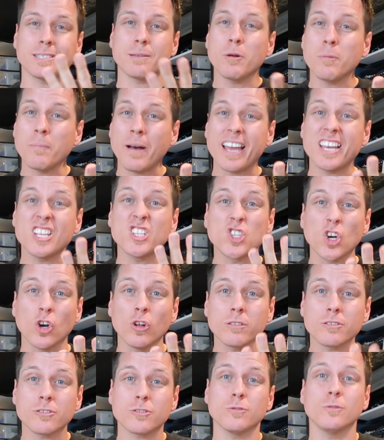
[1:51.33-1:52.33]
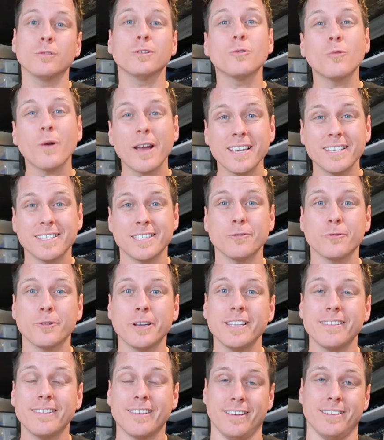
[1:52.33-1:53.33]
some of my adult Sulawesi
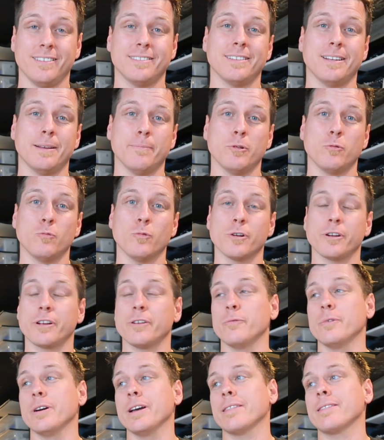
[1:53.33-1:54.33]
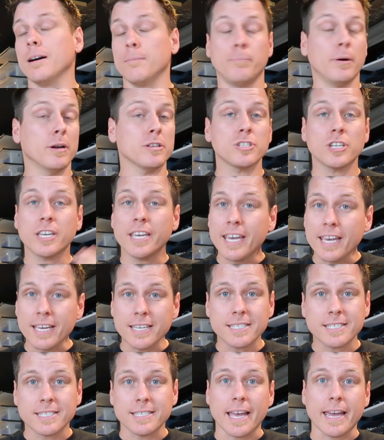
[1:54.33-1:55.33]
retics that I've been working with, a bunch of
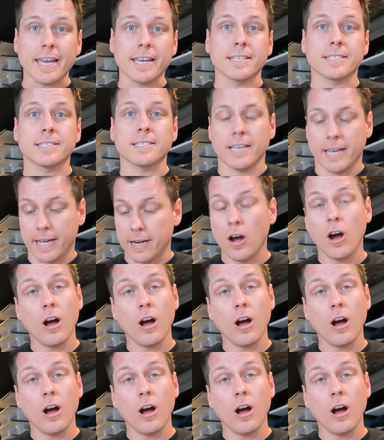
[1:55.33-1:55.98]
king snakes, and